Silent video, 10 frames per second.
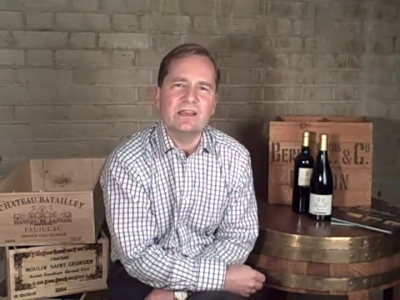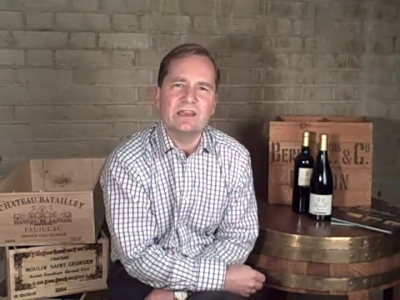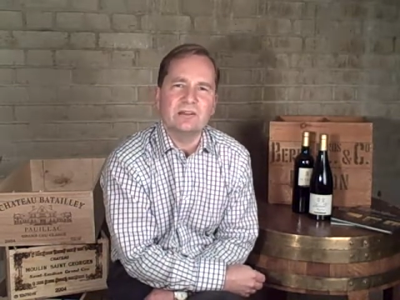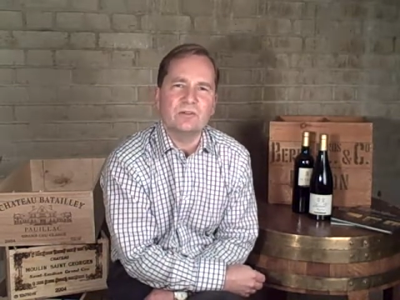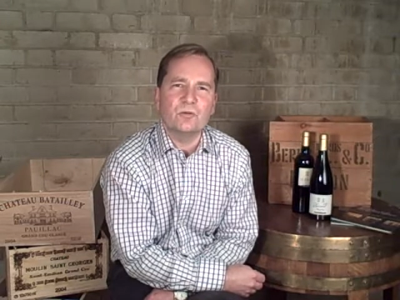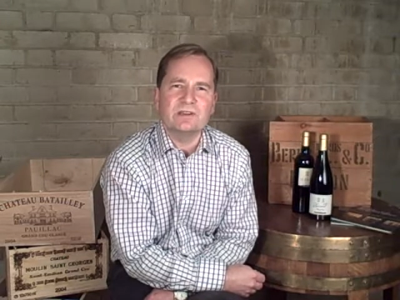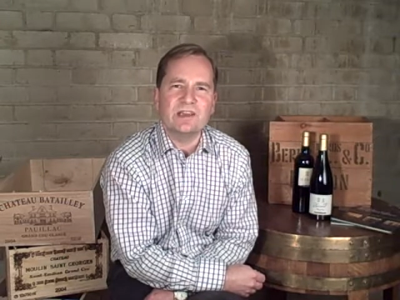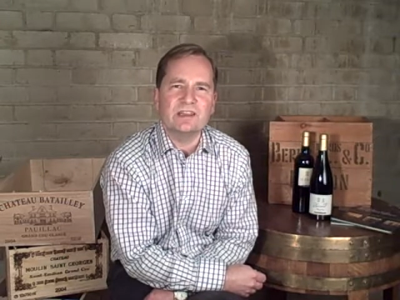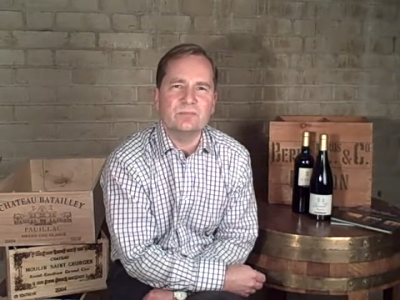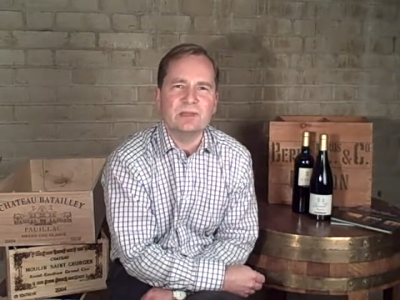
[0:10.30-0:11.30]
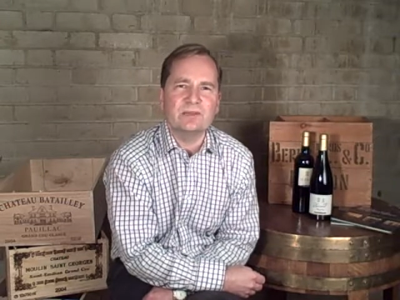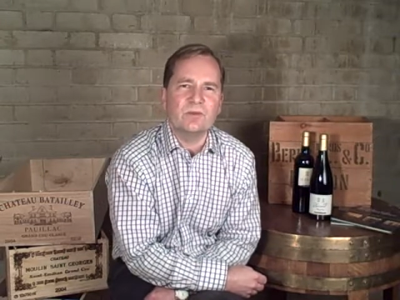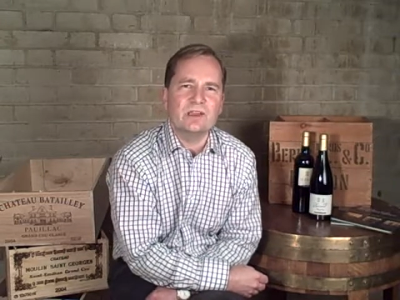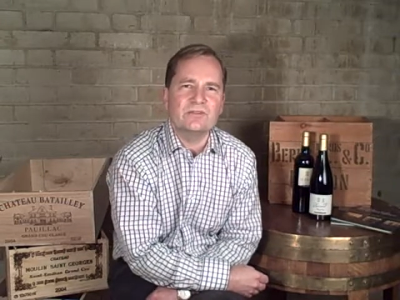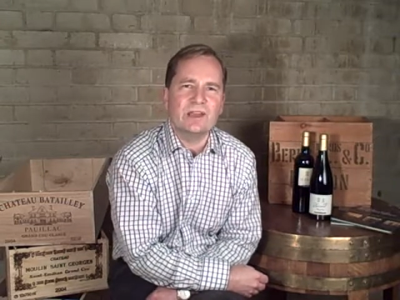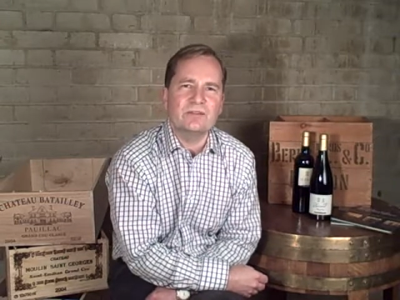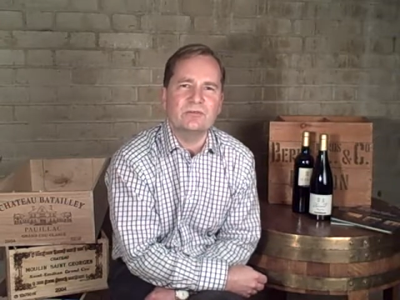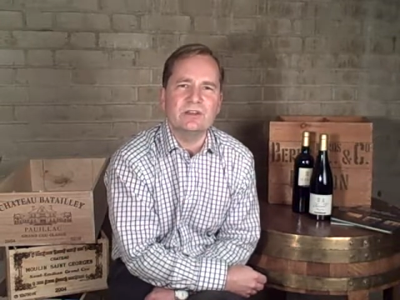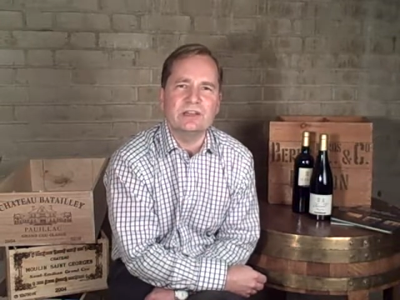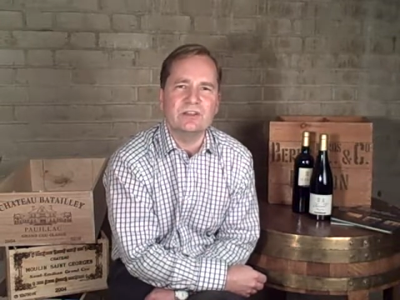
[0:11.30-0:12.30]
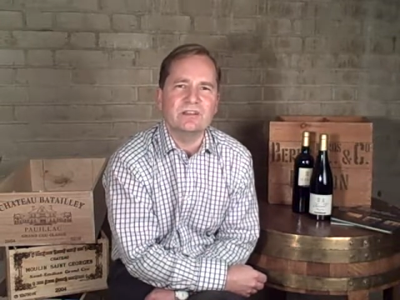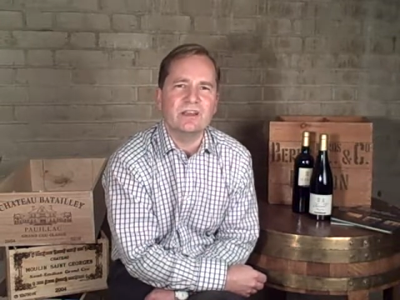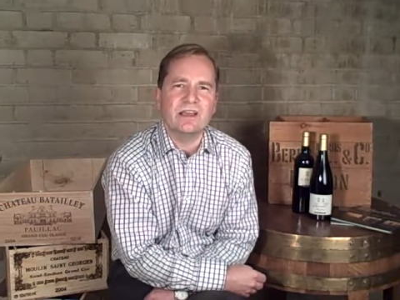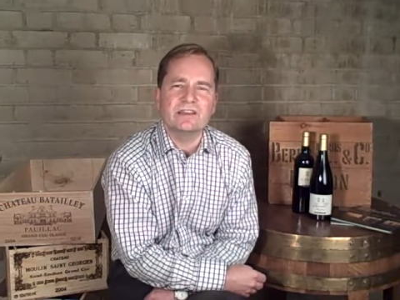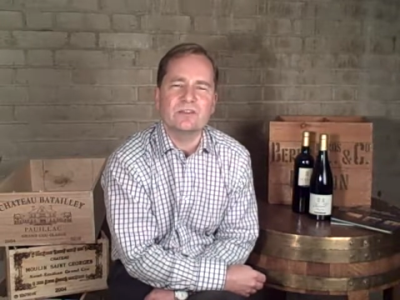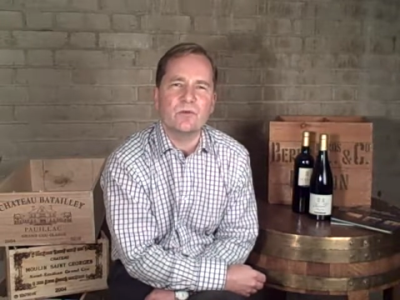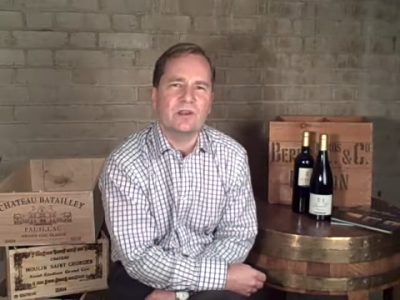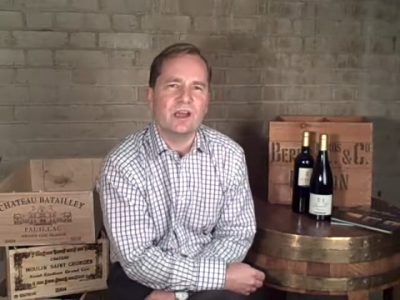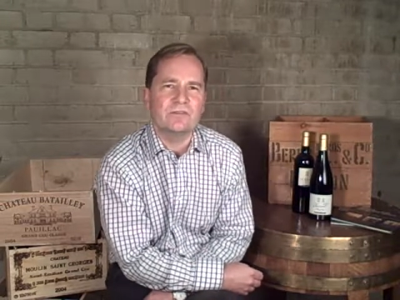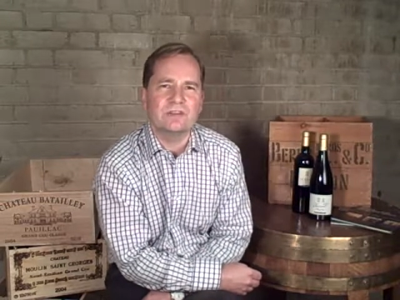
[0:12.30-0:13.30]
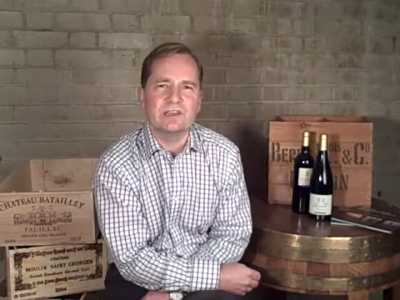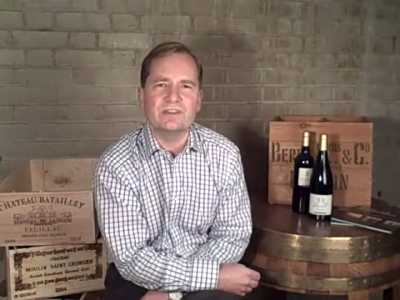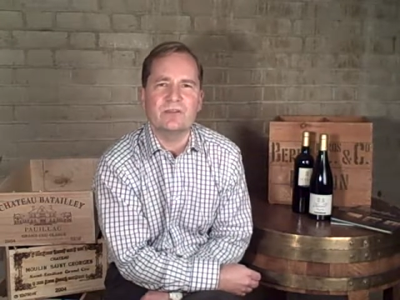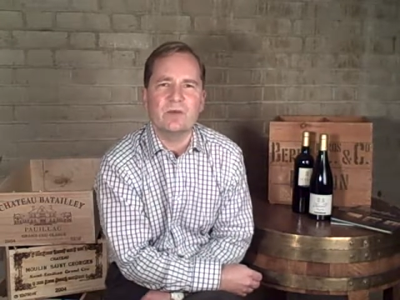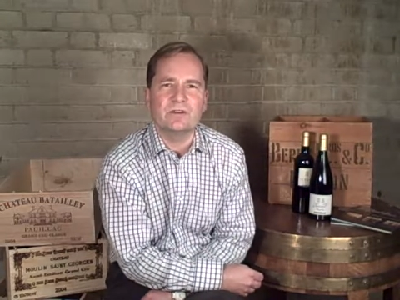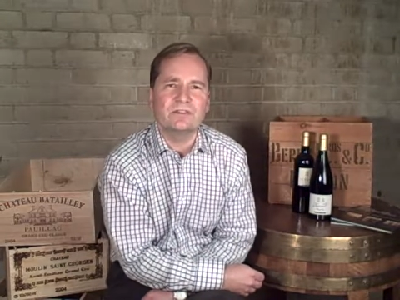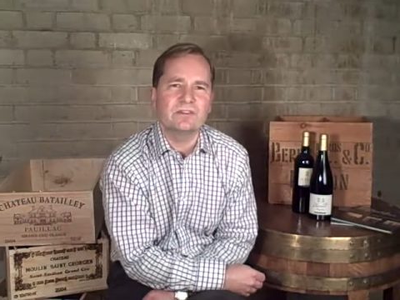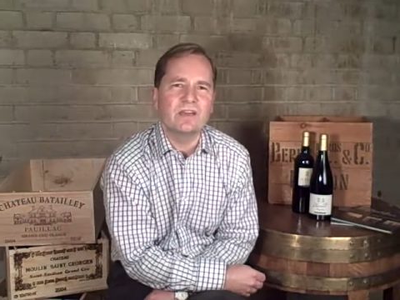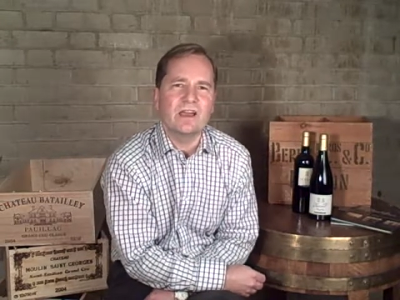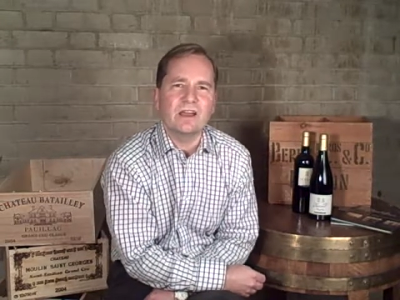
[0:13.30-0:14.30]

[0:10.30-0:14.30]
It always has been my favourite region, and it's the one I visit the most,